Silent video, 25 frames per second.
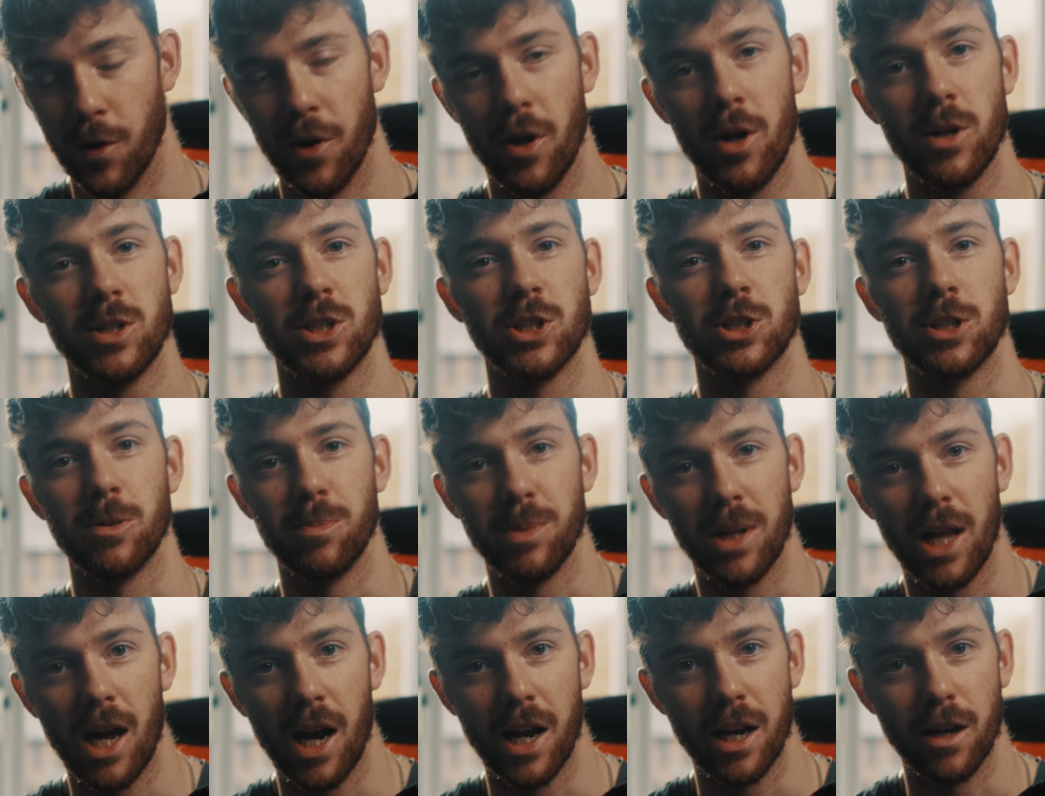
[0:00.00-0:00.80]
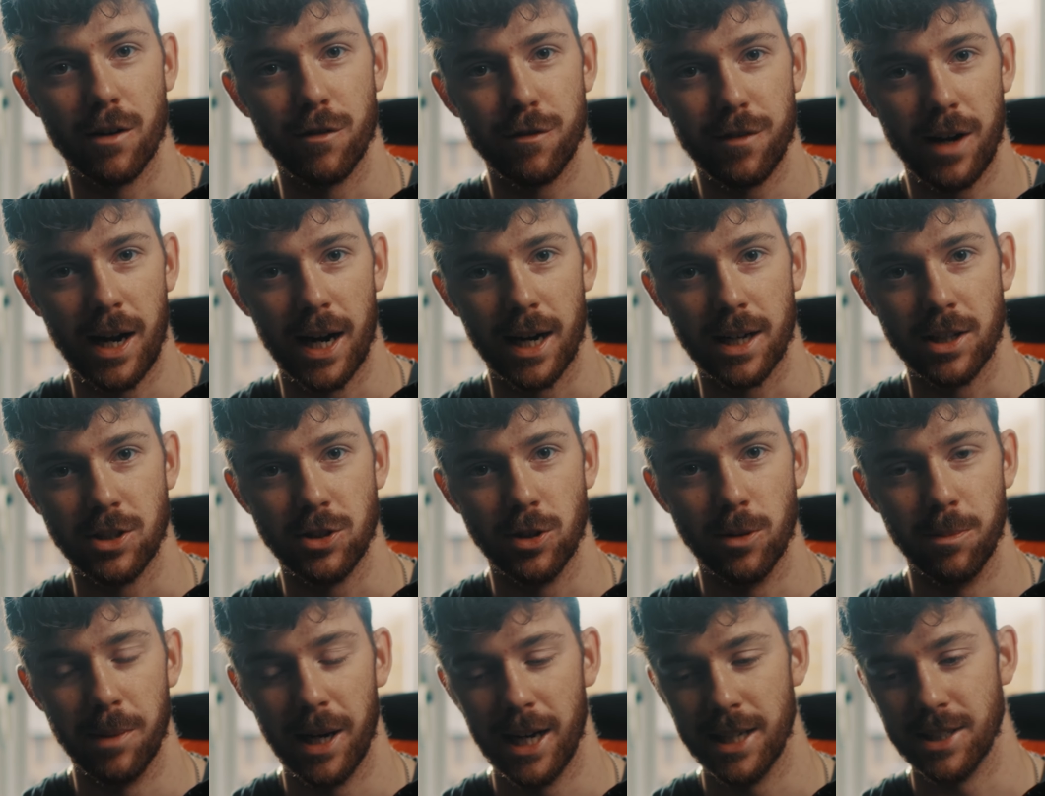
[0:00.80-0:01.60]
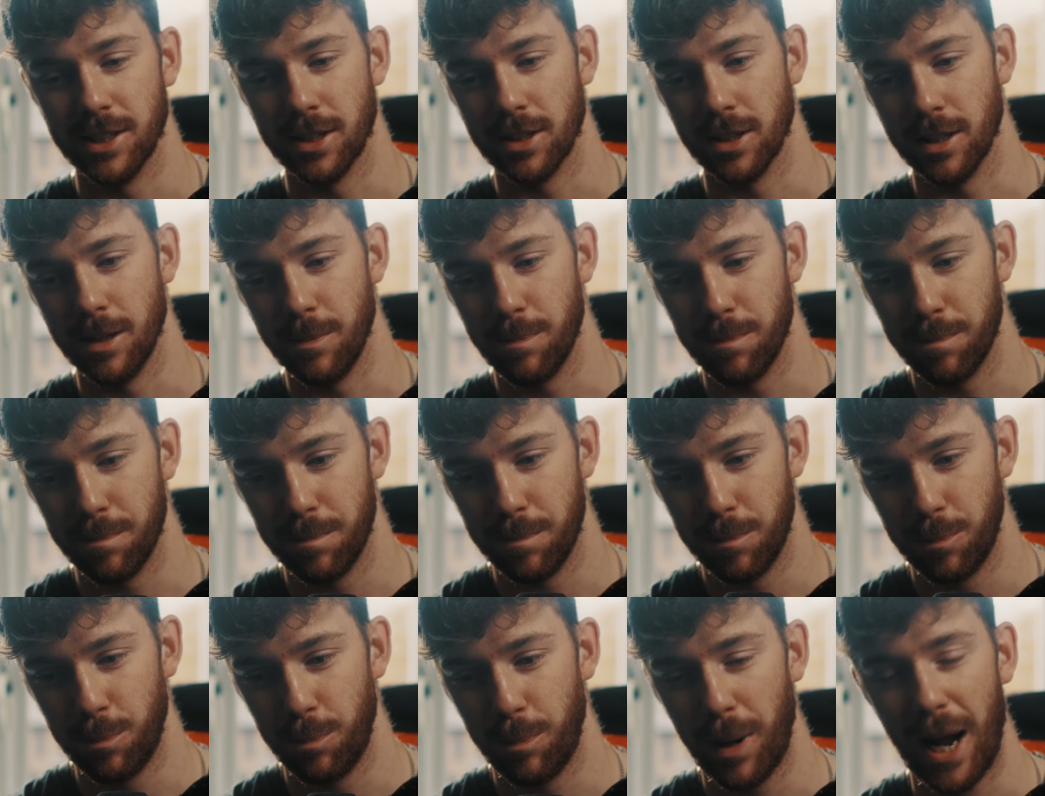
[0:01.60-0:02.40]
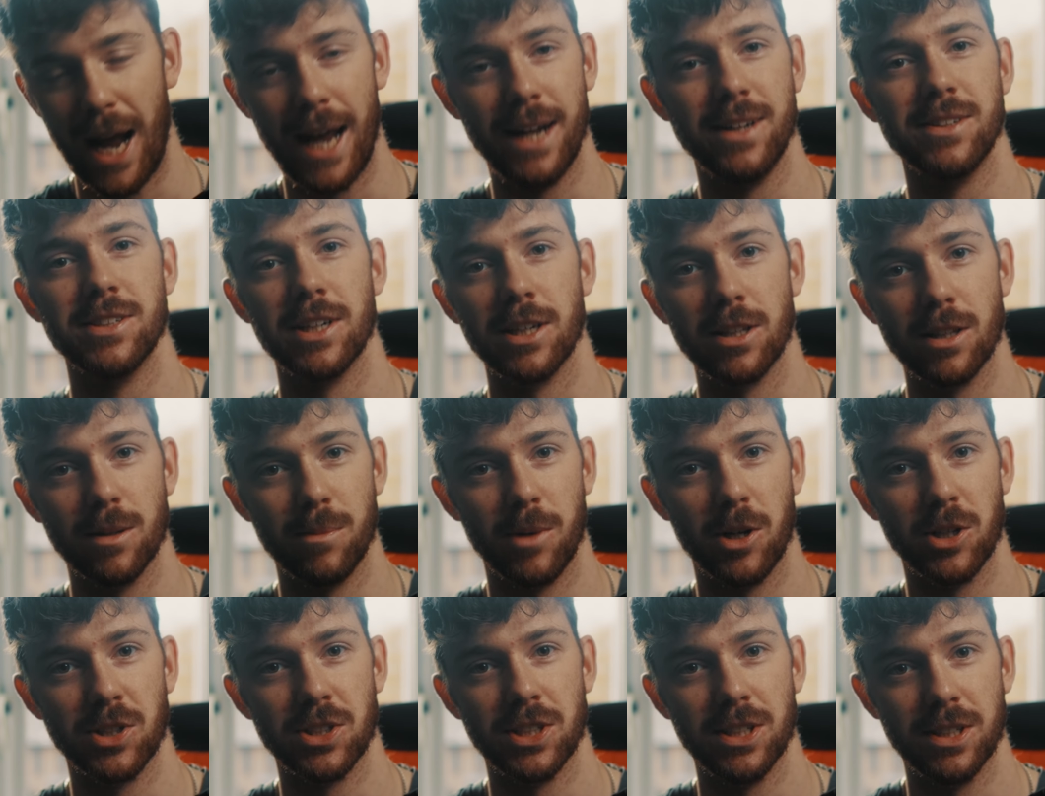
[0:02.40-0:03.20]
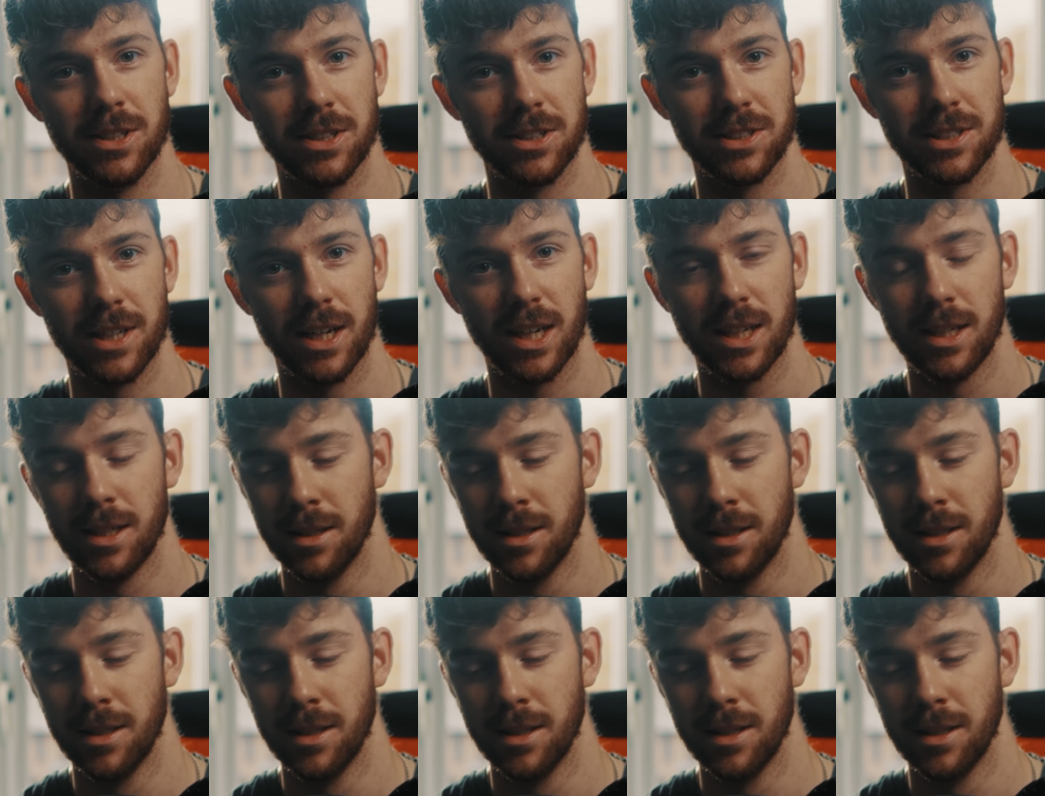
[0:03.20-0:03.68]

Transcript: not just applying effects, you're basically painting them onto your design.